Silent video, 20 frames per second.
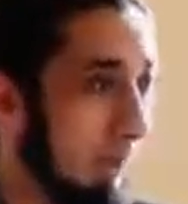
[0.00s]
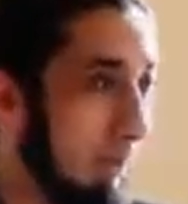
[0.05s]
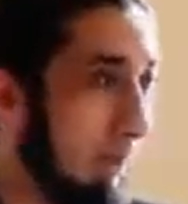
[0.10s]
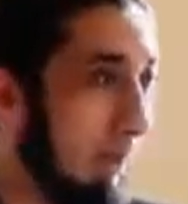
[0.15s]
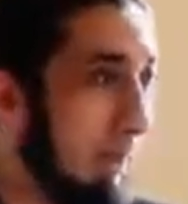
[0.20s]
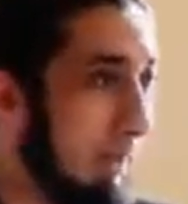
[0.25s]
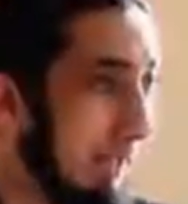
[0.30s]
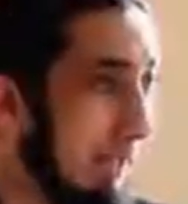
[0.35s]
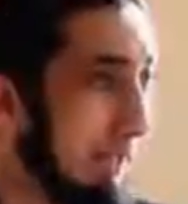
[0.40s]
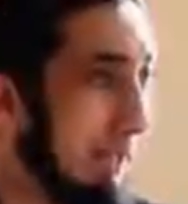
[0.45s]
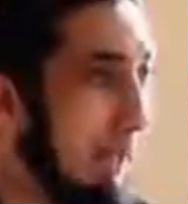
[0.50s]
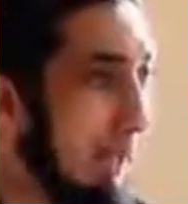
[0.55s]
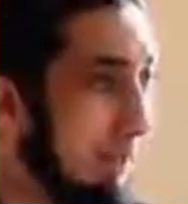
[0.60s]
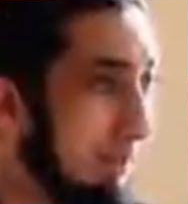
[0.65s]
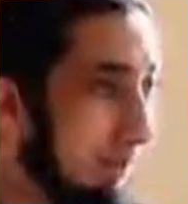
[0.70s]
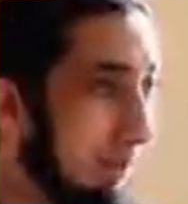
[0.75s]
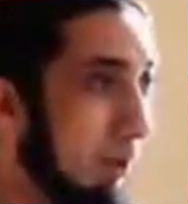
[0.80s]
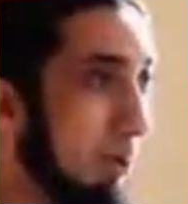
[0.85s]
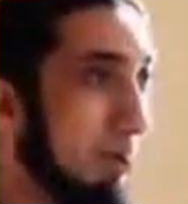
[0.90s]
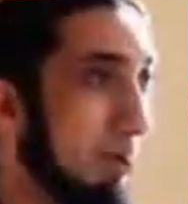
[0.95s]
I want to
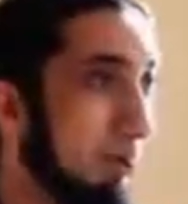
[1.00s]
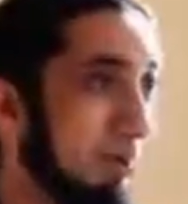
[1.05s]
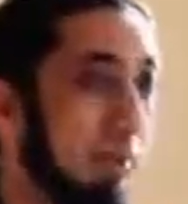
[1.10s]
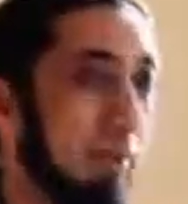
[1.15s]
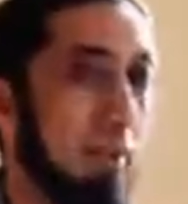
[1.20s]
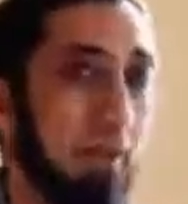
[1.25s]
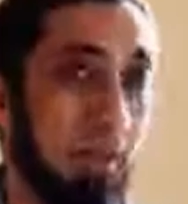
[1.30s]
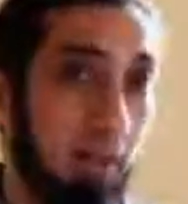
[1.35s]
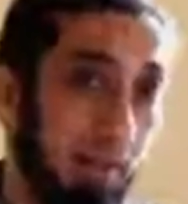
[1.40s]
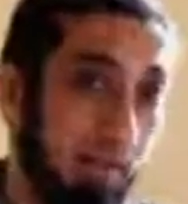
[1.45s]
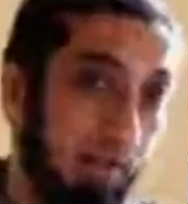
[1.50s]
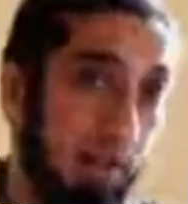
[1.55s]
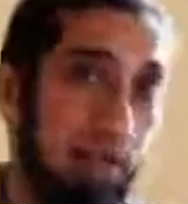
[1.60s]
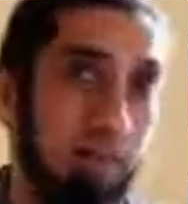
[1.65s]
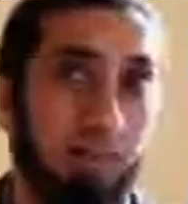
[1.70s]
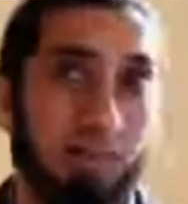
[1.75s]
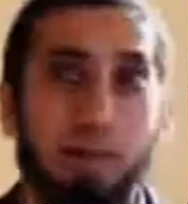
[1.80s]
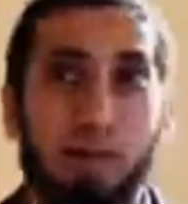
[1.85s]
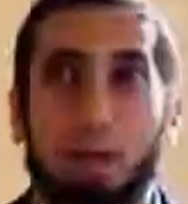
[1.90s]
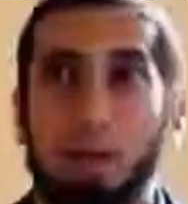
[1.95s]
dedicate most of the little
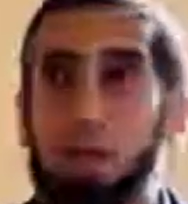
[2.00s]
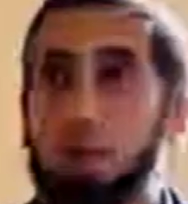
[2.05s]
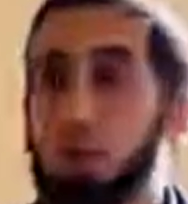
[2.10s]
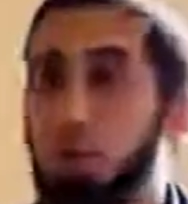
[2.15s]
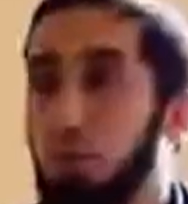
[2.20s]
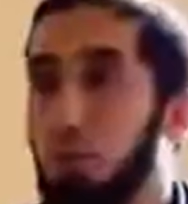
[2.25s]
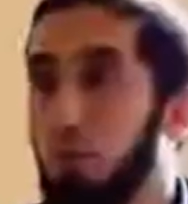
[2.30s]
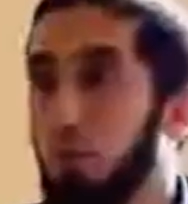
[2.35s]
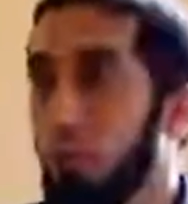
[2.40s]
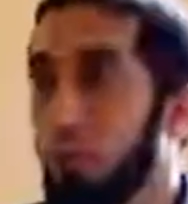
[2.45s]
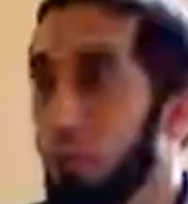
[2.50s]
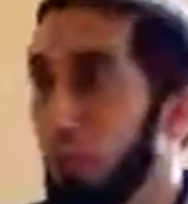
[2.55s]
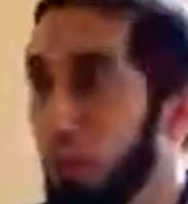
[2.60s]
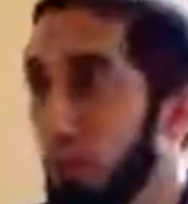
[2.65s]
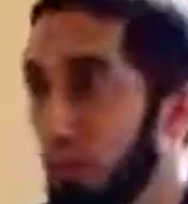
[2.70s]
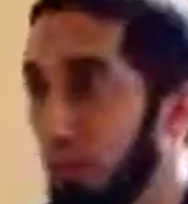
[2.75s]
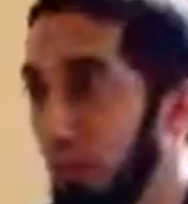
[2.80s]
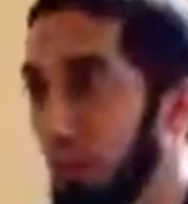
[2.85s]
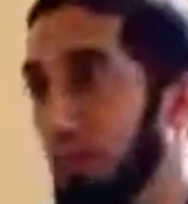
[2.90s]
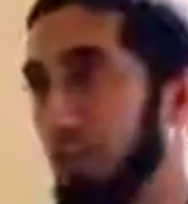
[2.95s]
time I have with you
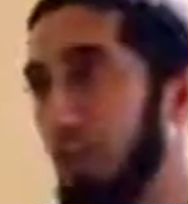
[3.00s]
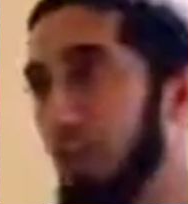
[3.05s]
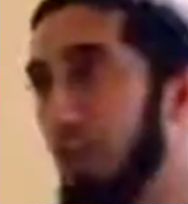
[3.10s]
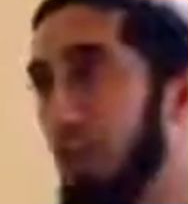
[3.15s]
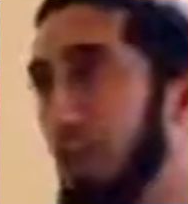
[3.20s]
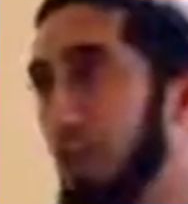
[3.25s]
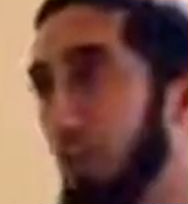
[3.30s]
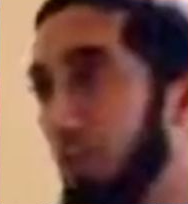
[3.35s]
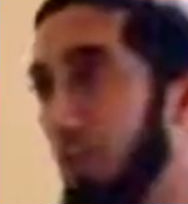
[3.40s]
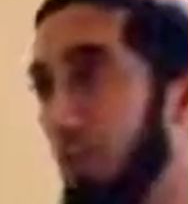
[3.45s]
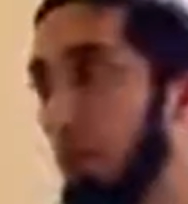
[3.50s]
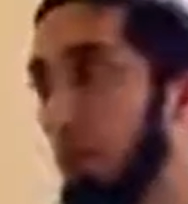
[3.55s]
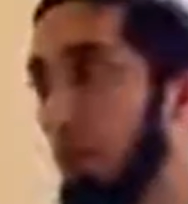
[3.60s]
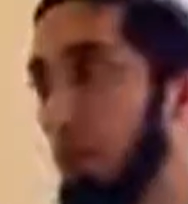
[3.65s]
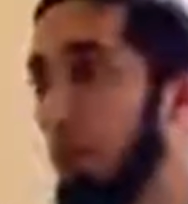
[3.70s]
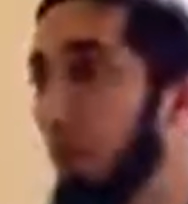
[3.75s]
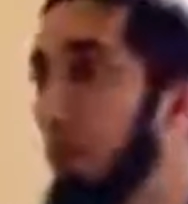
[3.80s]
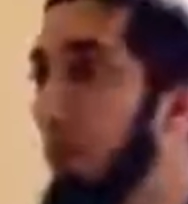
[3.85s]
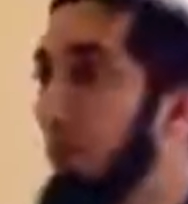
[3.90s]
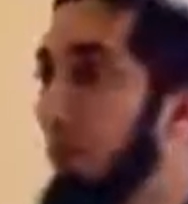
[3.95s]
to this last
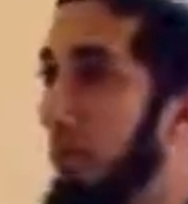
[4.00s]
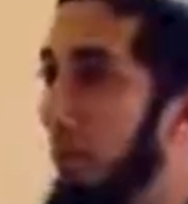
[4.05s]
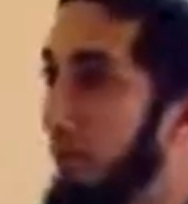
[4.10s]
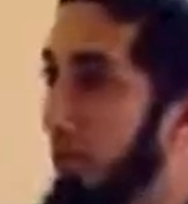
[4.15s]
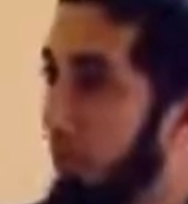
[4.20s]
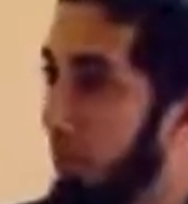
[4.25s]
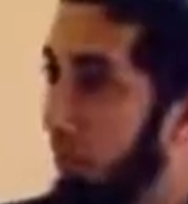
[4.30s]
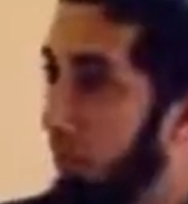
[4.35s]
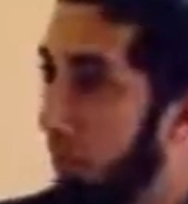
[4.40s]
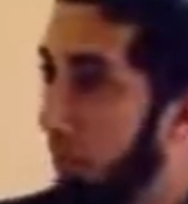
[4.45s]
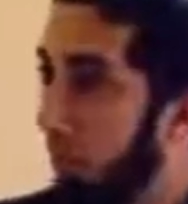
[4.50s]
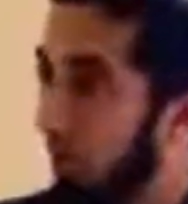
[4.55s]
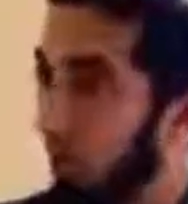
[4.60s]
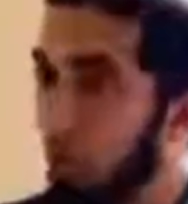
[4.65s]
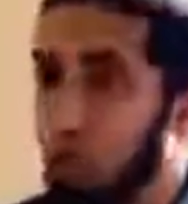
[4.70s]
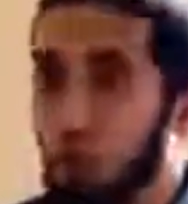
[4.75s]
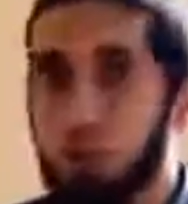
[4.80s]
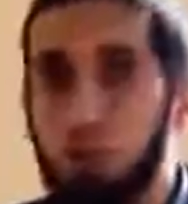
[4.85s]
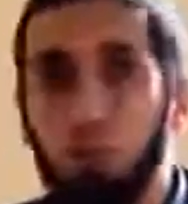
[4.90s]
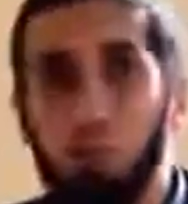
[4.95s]
part. But I still want
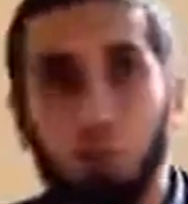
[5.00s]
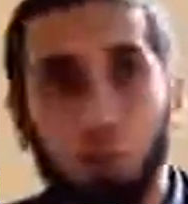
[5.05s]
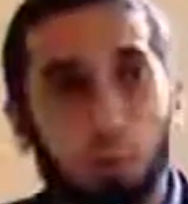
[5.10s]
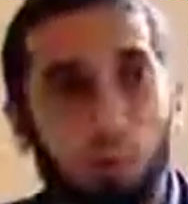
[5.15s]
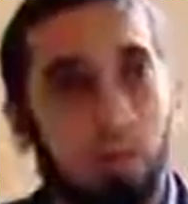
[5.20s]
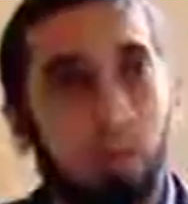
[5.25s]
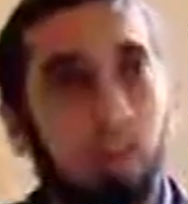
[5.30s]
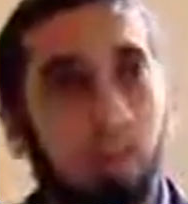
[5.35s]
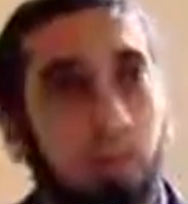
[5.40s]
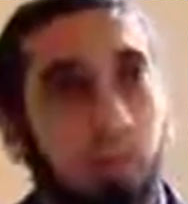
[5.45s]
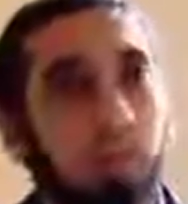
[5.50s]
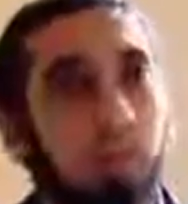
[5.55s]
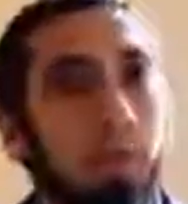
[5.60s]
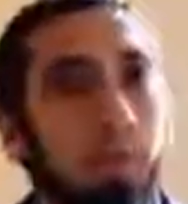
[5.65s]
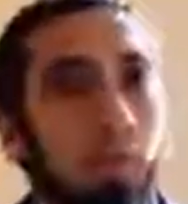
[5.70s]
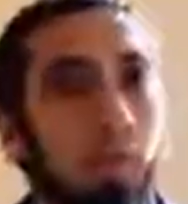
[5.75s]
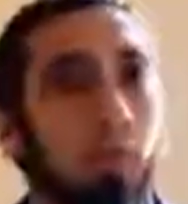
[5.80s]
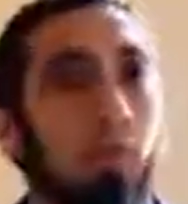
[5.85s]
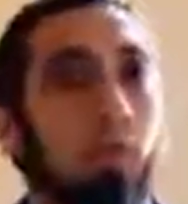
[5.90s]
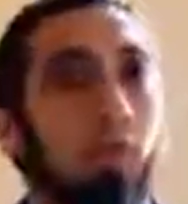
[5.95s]
to walk you through a little
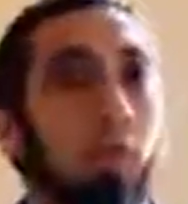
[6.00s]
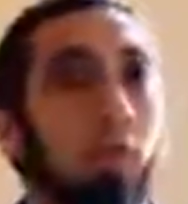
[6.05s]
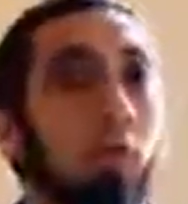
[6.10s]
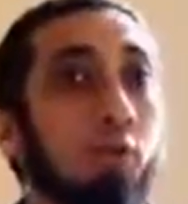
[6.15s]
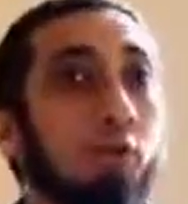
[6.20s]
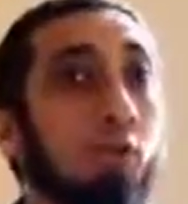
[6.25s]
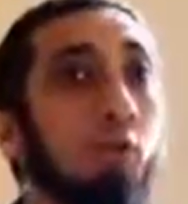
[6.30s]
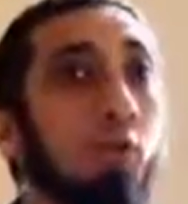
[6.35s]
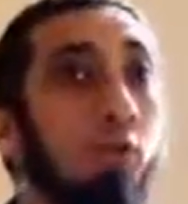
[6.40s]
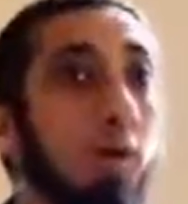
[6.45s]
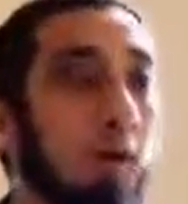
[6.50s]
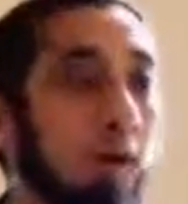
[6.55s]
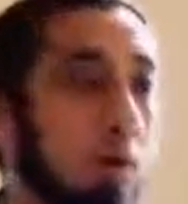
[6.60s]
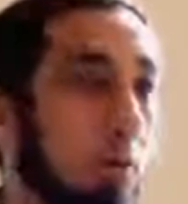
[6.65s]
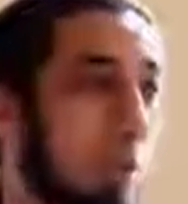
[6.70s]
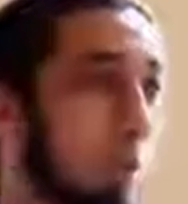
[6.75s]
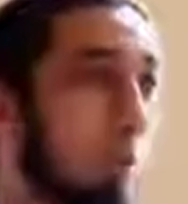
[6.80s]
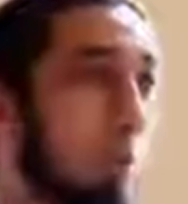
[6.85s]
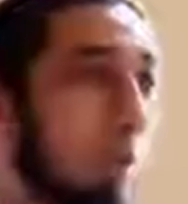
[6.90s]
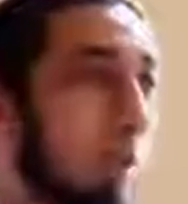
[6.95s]
bit to the first
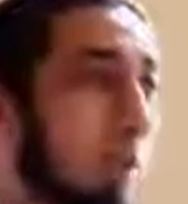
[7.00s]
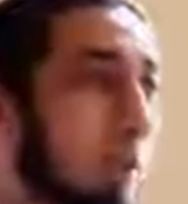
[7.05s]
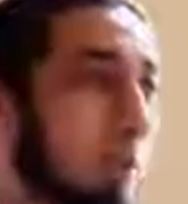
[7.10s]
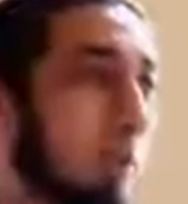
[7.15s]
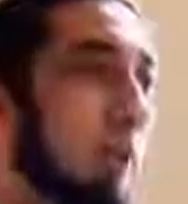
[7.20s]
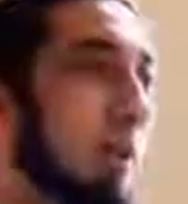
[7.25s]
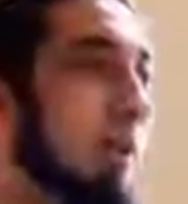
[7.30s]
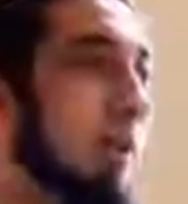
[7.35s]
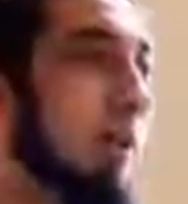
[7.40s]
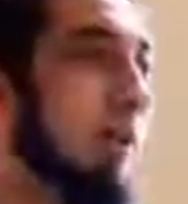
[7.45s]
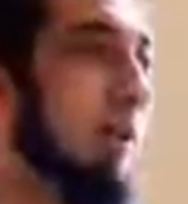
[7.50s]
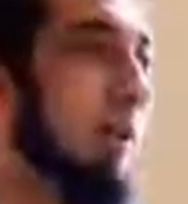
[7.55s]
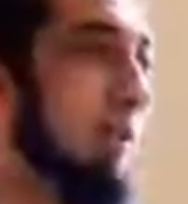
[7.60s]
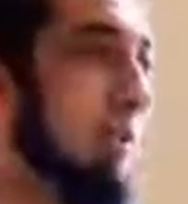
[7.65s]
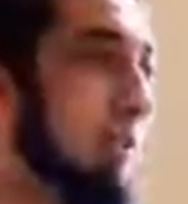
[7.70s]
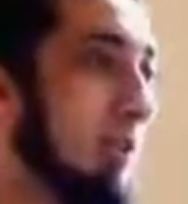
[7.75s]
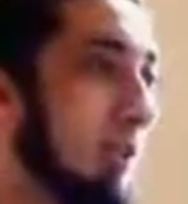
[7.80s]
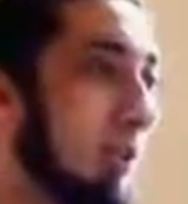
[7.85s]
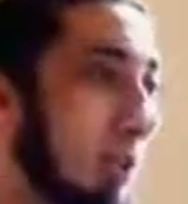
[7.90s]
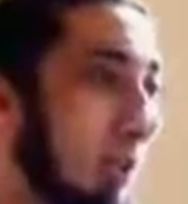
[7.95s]
two parts. What is
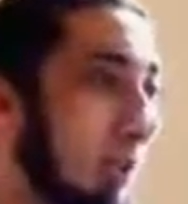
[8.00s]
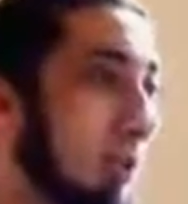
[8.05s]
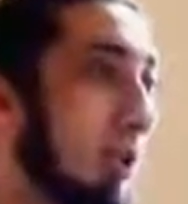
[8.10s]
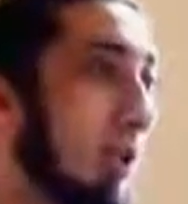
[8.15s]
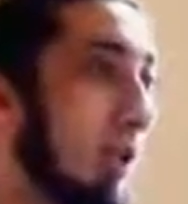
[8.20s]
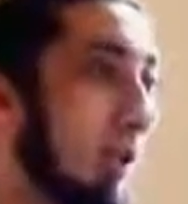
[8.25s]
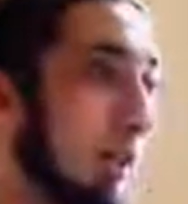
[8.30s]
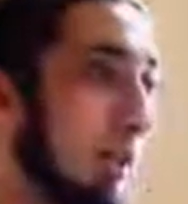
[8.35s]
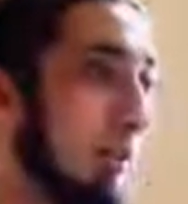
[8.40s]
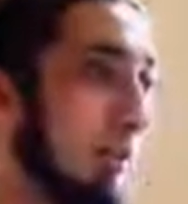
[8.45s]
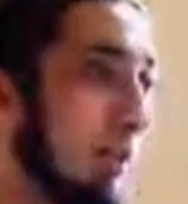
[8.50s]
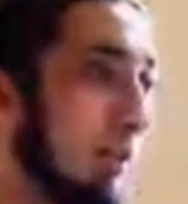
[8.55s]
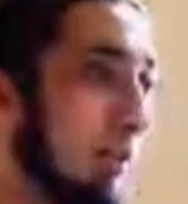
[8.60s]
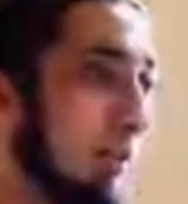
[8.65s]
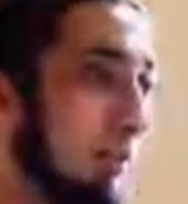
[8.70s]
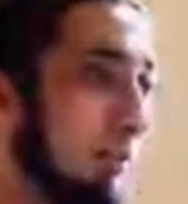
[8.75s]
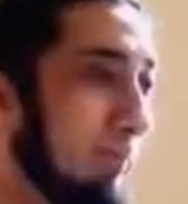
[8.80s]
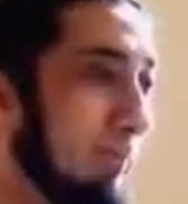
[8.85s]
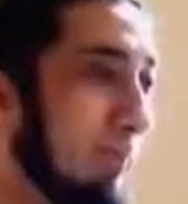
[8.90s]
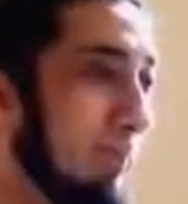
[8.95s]
Allah Azza wa Jalla talking
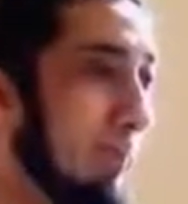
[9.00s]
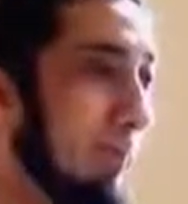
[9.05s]
about?